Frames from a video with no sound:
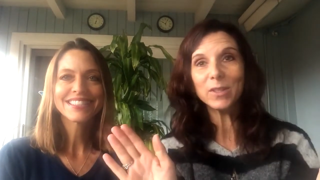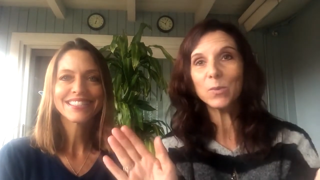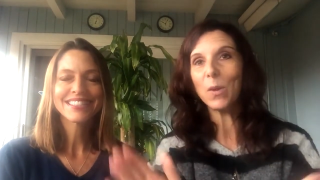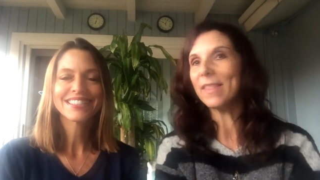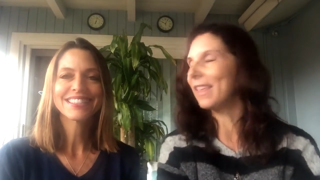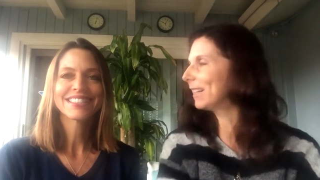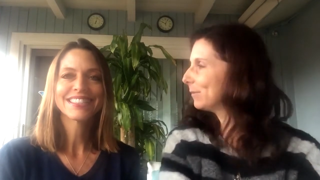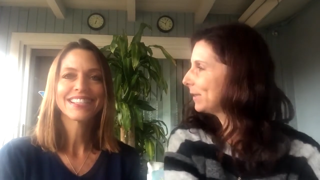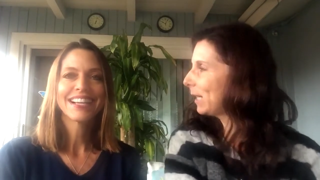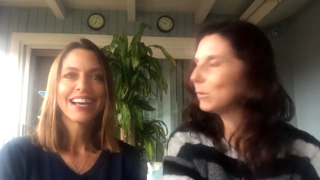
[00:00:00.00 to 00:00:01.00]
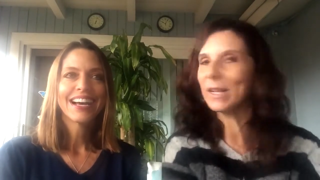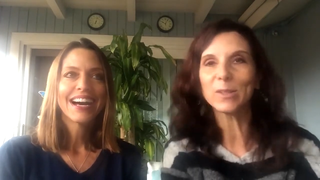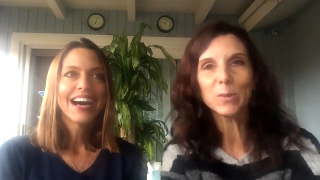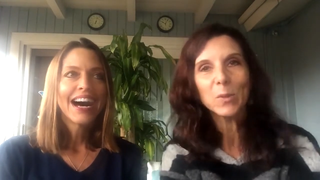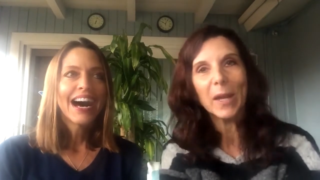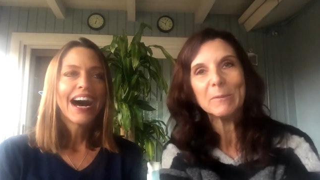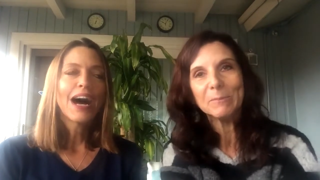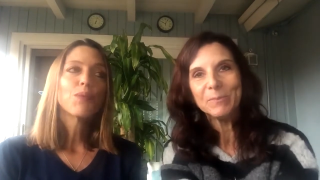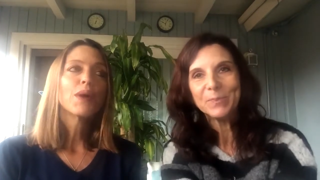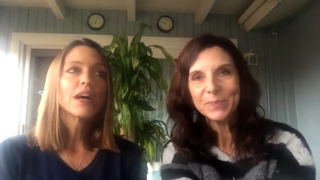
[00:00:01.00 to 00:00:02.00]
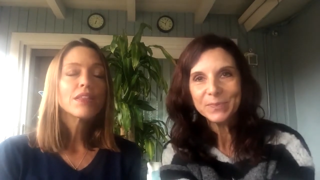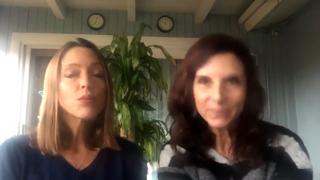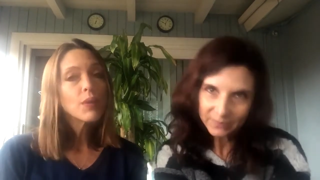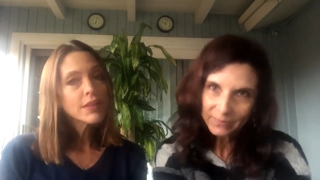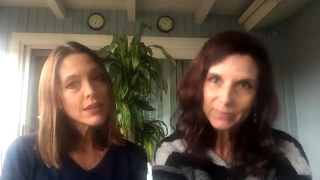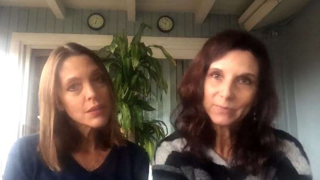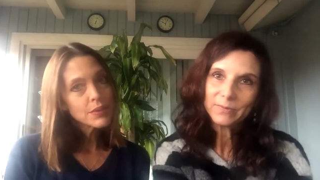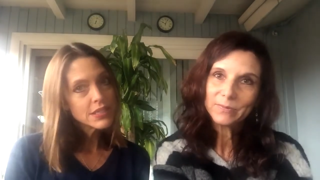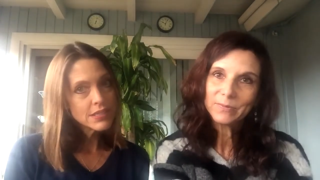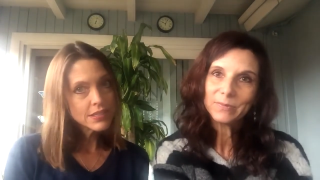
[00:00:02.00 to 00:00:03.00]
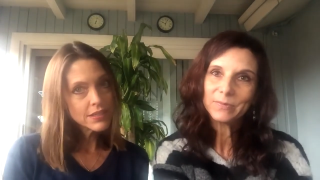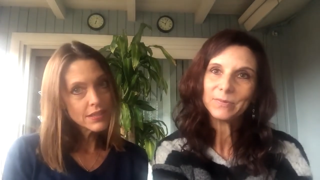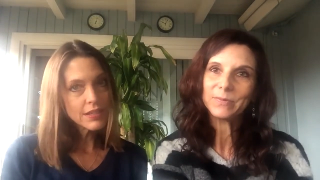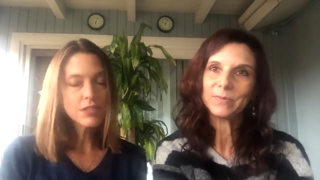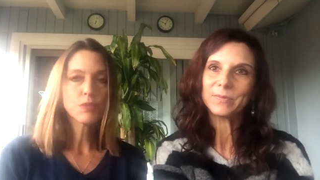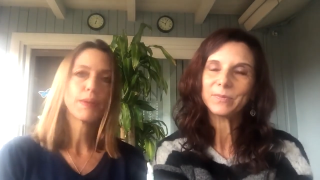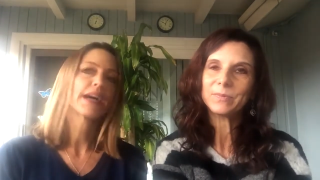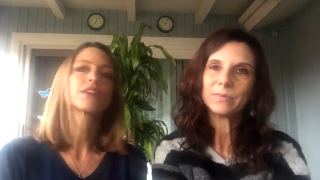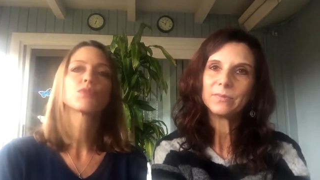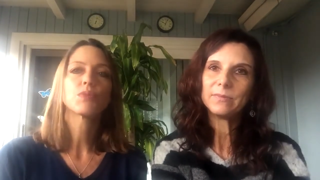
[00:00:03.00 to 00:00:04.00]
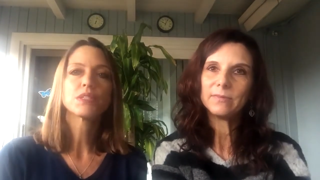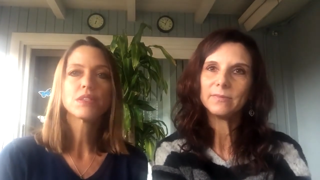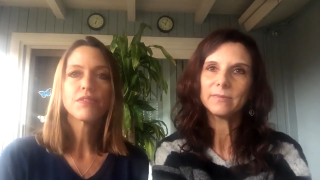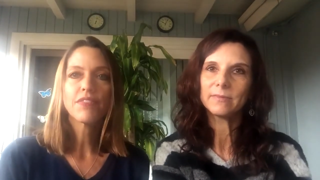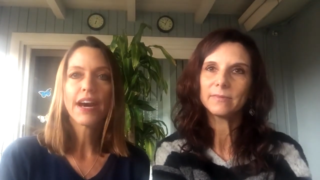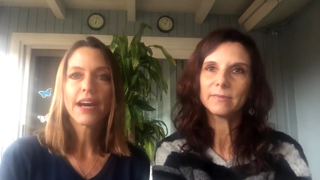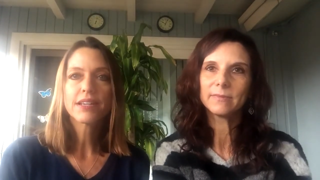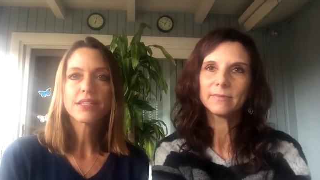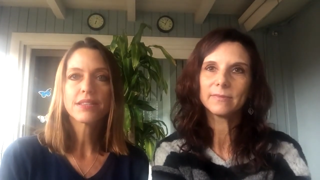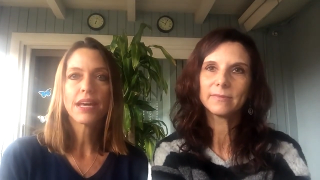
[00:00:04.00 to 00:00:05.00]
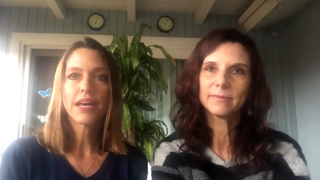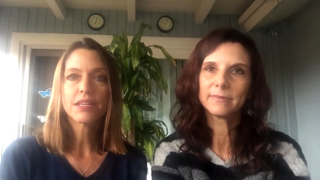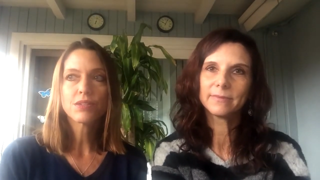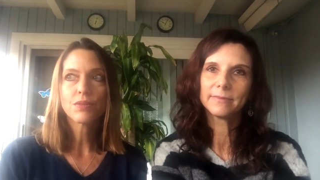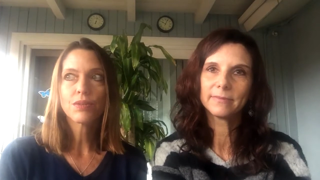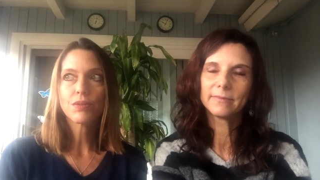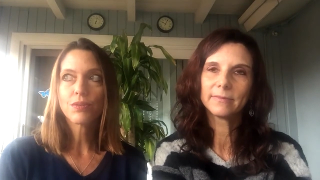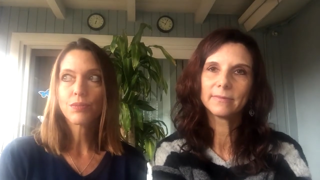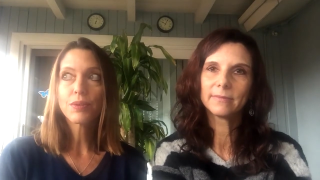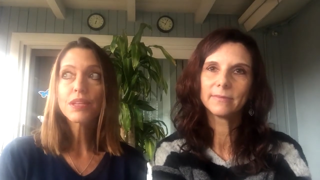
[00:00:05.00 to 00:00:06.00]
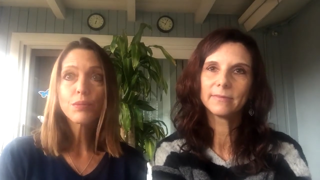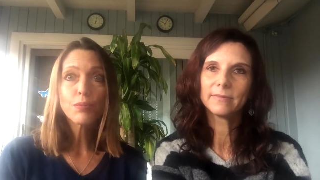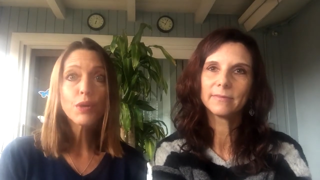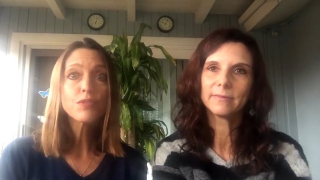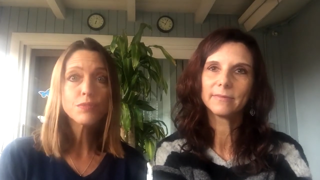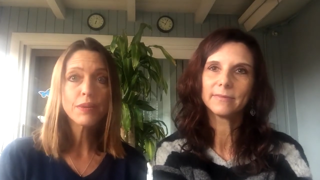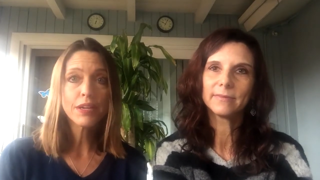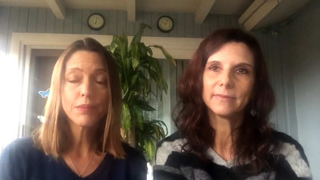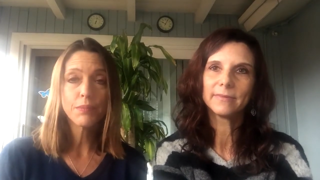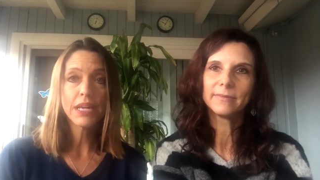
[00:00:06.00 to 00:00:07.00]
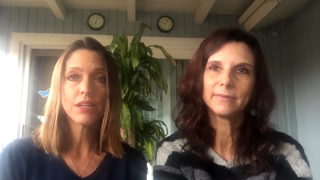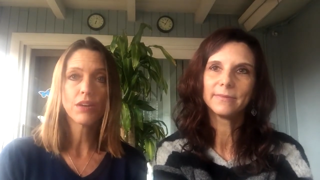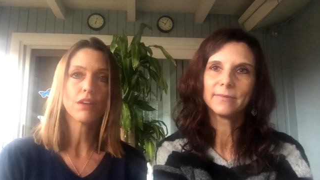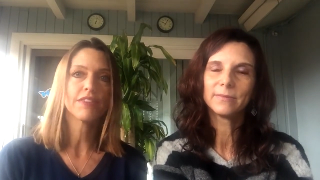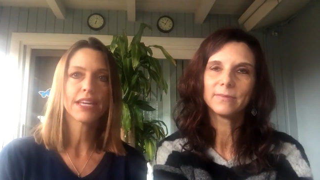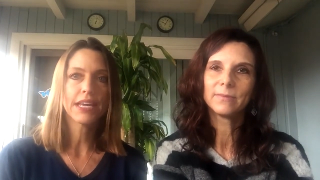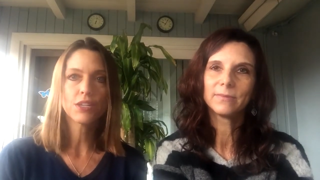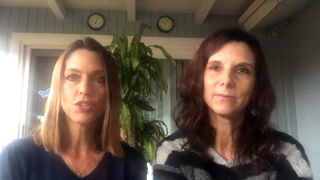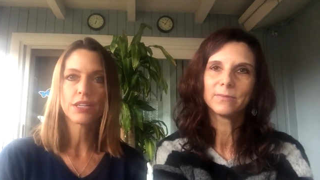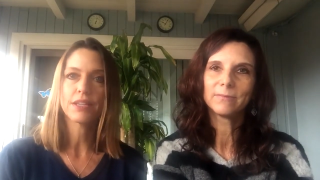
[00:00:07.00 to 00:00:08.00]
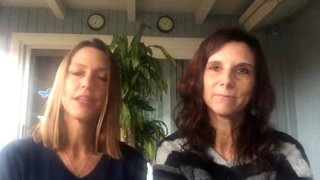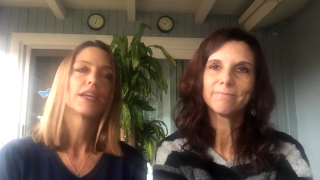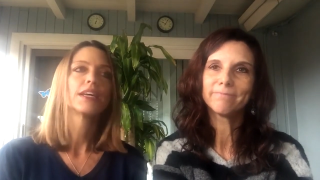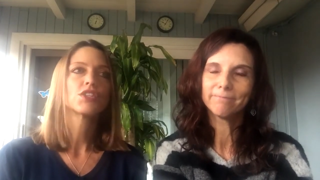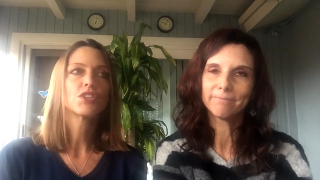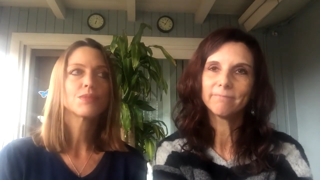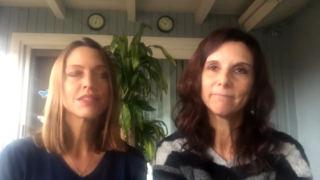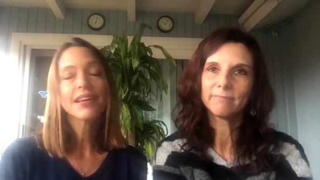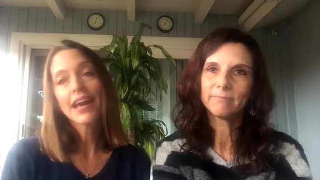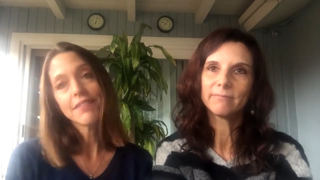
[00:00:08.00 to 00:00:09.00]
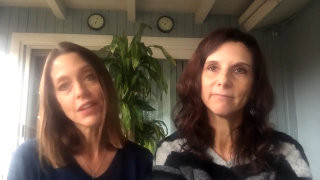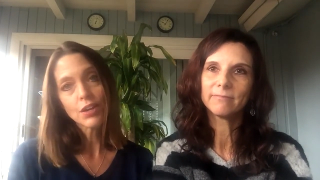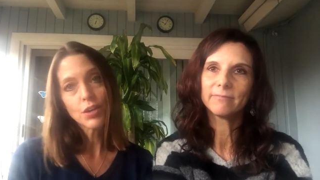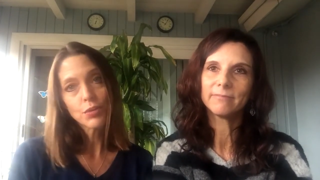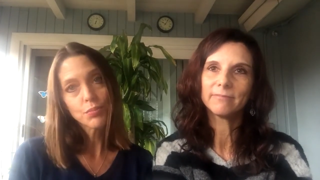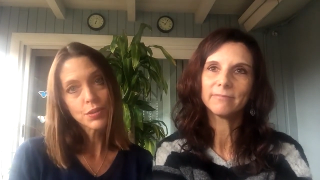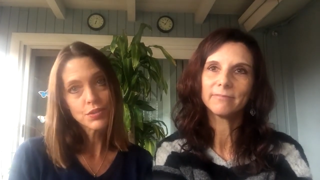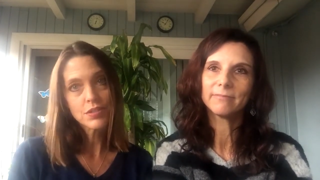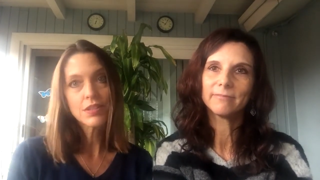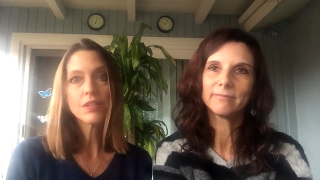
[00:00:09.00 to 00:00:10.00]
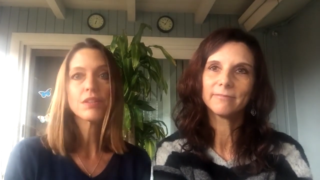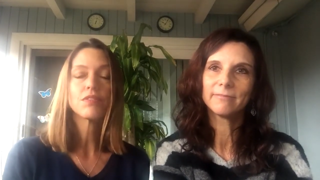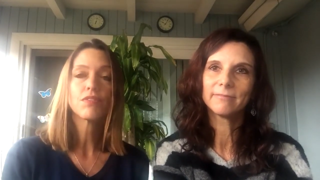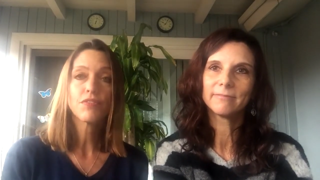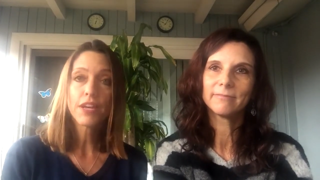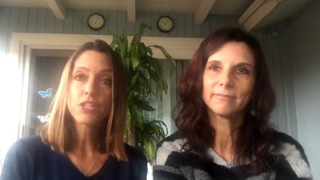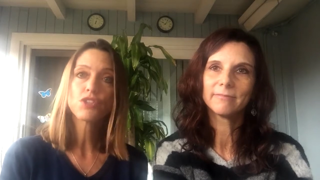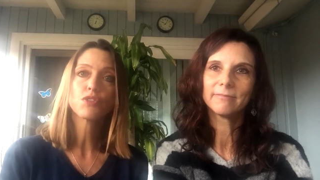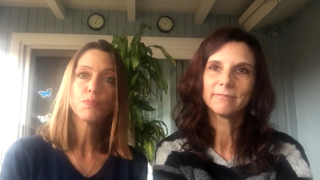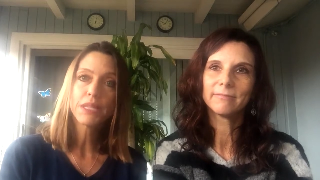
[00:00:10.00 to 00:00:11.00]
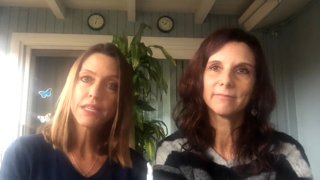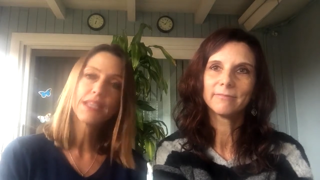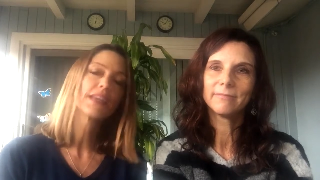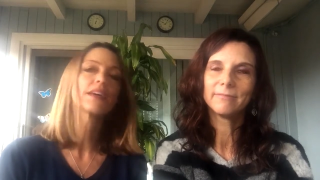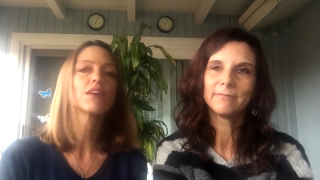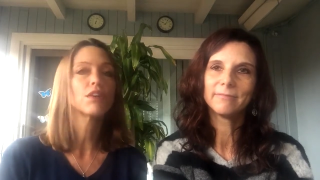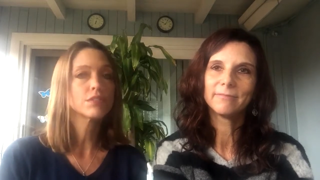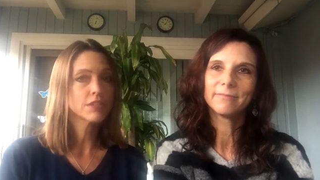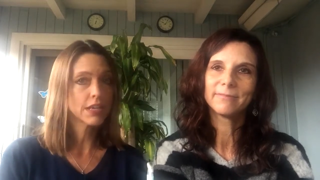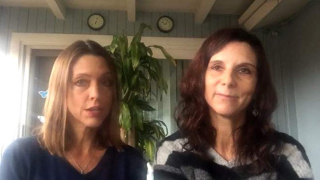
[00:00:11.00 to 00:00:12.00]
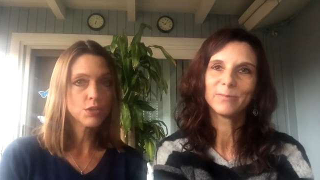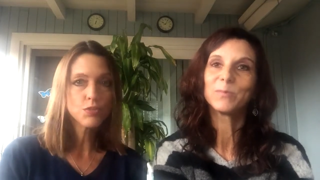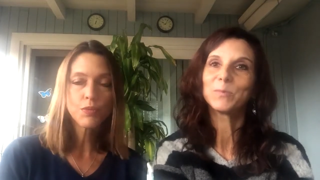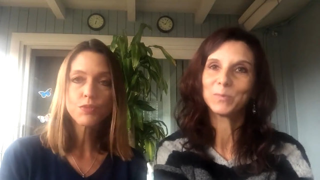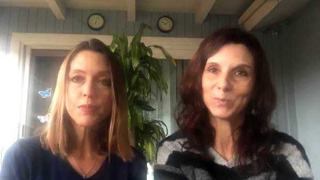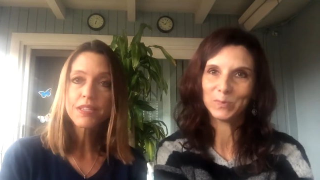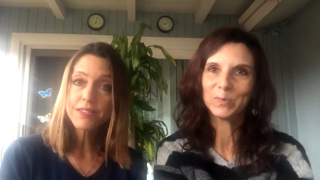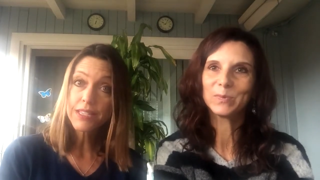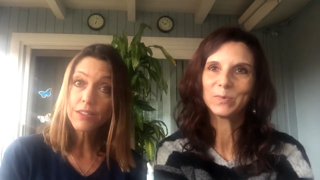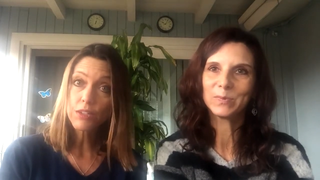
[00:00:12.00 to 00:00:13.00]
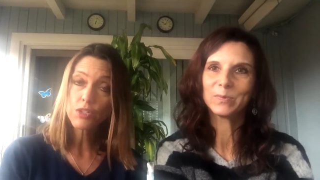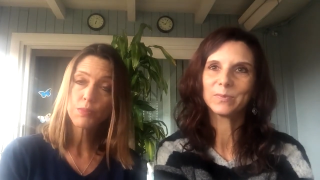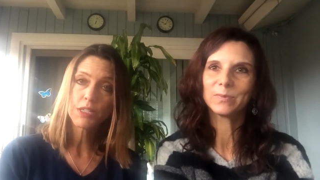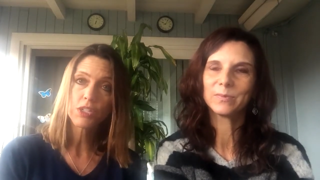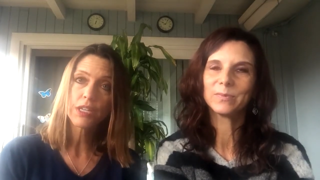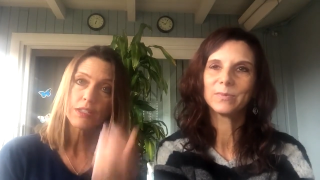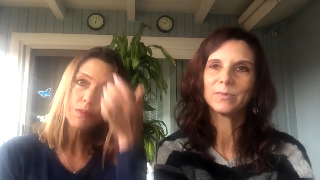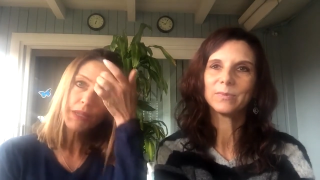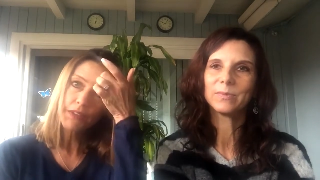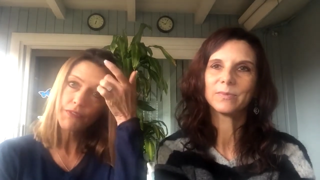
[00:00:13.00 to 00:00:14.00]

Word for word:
Speaker 1: was just one thing. Tell them what else was great. Well, the one thing that we didn't expect was the fact that really Rosemary made our vacation. Mm -hmm. She was like having our own personal French speaking concierge. Mm-hmm. Rosemary's English, but she does speak